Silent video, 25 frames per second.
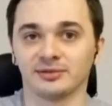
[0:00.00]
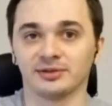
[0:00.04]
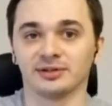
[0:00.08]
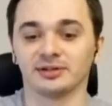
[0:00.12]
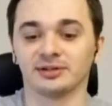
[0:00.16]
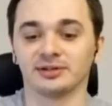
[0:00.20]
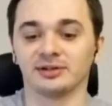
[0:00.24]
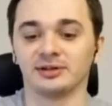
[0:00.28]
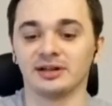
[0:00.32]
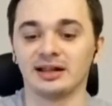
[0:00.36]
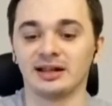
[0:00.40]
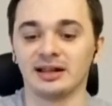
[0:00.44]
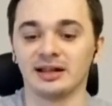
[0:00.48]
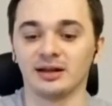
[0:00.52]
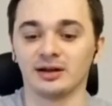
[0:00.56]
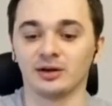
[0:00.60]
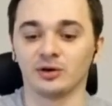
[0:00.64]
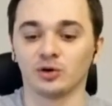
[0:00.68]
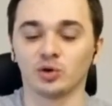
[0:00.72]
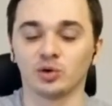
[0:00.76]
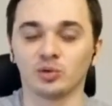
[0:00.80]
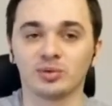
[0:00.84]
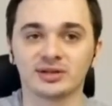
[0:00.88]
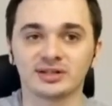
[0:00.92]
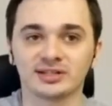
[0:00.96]
So,
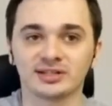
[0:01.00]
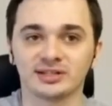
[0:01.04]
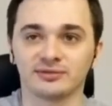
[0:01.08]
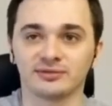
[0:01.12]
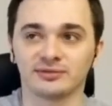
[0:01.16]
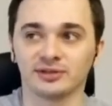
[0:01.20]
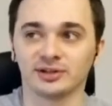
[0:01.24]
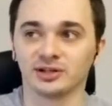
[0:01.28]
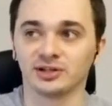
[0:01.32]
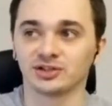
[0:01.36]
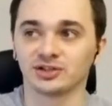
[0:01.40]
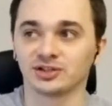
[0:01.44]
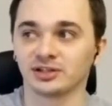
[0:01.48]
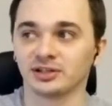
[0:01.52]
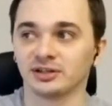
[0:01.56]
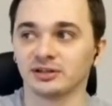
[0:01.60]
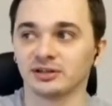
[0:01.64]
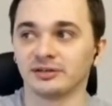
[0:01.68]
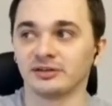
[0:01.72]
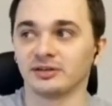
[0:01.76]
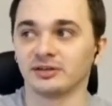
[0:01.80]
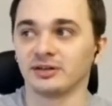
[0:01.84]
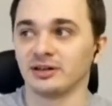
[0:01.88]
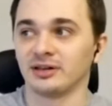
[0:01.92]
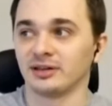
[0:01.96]

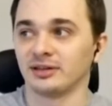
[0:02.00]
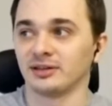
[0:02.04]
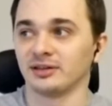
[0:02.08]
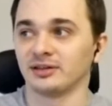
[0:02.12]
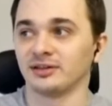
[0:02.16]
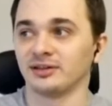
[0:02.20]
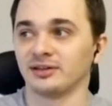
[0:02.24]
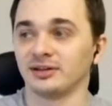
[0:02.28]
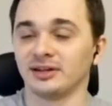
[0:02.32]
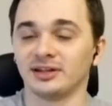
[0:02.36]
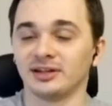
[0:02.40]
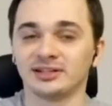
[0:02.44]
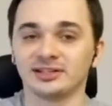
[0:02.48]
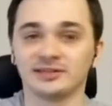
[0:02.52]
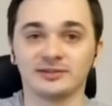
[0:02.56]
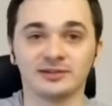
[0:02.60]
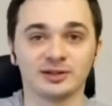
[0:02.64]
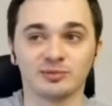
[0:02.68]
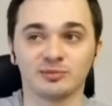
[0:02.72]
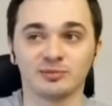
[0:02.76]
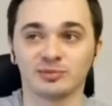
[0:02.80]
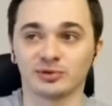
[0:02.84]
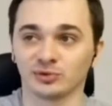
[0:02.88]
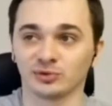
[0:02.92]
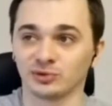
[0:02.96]
what we could see
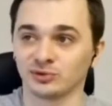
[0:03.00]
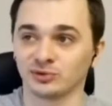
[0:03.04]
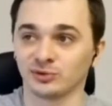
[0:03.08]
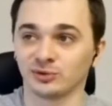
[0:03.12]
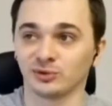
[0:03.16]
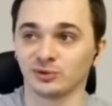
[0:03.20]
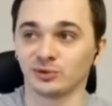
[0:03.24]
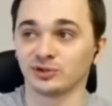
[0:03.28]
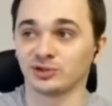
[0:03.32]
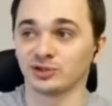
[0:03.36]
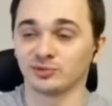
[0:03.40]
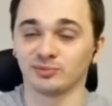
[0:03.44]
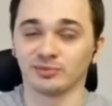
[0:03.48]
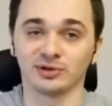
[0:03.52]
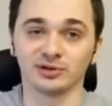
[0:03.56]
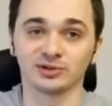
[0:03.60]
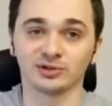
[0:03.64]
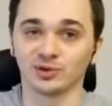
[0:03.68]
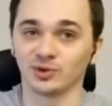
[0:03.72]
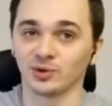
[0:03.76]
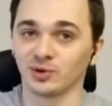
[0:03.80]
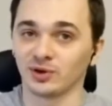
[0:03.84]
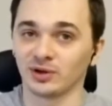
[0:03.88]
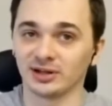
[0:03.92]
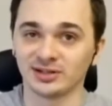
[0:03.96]

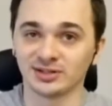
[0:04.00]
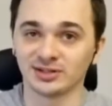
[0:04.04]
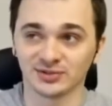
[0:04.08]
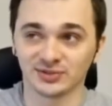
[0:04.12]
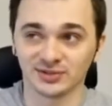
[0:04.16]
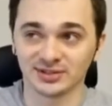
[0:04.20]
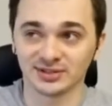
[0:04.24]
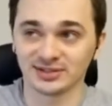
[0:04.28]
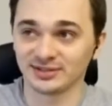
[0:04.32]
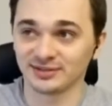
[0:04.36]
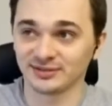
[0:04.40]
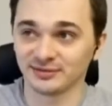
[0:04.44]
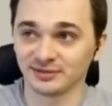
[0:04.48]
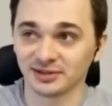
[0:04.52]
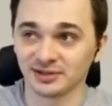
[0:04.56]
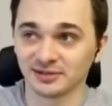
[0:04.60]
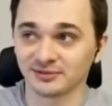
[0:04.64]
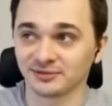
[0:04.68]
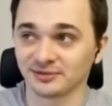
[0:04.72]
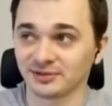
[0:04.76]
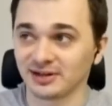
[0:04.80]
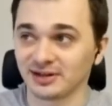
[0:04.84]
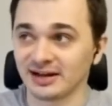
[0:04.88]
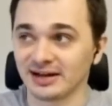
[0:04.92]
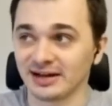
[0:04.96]
in the operating
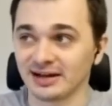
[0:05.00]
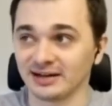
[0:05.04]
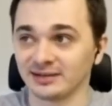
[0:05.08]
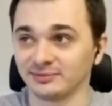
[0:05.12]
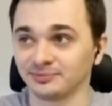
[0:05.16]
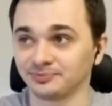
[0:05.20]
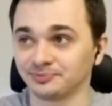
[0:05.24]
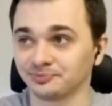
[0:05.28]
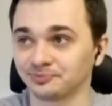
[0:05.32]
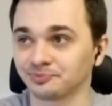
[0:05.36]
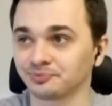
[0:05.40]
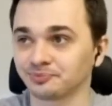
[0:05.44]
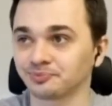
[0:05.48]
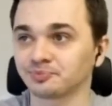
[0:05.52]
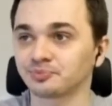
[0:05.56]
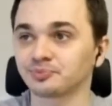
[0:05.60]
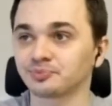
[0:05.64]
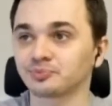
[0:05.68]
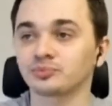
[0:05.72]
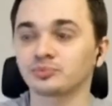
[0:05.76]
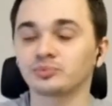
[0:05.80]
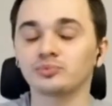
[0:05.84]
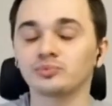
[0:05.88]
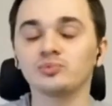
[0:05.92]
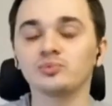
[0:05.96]
system through
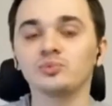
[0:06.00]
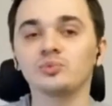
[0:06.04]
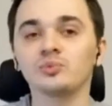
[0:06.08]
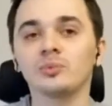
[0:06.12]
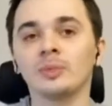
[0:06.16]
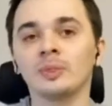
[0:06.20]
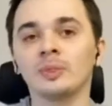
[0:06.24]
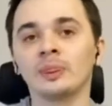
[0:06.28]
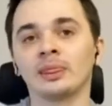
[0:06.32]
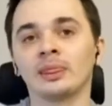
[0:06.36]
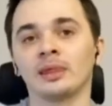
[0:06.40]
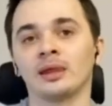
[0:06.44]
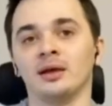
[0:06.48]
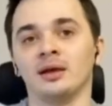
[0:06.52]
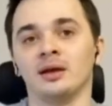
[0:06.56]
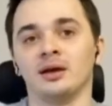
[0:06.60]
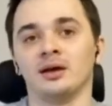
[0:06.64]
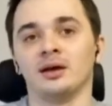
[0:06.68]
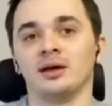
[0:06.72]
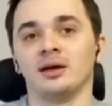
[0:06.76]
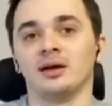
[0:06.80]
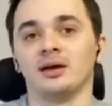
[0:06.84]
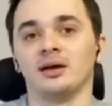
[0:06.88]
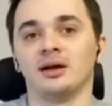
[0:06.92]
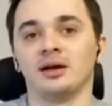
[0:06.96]
the image of the
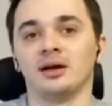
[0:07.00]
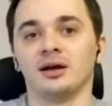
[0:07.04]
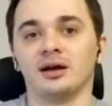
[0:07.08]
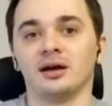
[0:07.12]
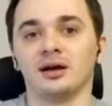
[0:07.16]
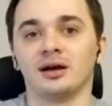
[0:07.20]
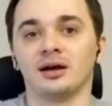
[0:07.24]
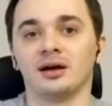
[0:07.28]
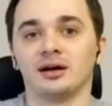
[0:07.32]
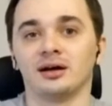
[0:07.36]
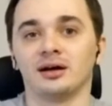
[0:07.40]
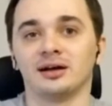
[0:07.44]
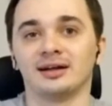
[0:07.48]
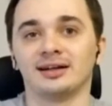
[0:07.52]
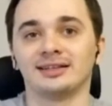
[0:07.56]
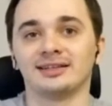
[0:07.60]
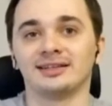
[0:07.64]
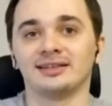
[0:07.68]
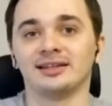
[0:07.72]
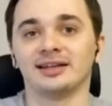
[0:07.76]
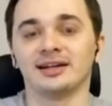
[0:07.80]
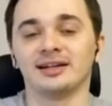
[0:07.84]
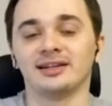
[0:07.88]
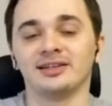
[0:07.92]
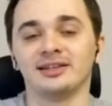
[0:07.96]
operating system located on
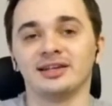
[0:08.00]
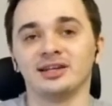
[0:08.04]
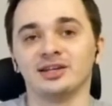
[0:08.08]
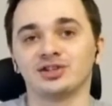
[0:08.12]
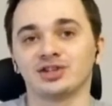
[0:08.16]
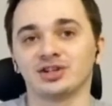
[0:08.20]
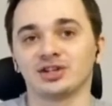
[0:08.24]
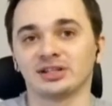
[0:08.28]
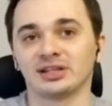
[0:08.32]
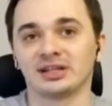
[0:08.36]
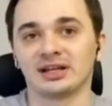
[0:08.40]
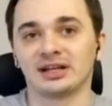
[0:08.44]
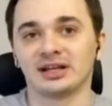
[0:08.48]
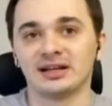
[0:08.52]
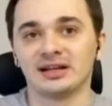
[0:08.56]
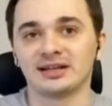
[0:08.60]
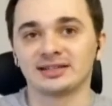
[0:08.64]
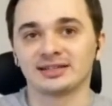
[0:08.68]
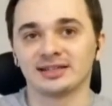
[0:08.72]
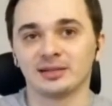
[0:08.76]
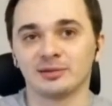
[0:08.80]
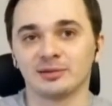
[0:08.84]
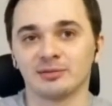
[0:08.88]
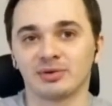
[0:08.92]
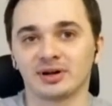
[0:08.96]
the flash
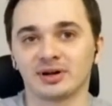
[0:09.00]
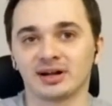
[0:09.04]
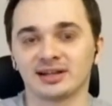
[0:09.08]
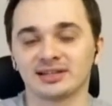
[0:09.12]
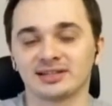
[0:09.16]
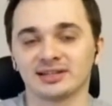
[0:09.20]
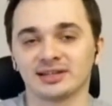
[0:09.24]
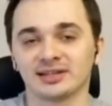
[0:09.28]
drive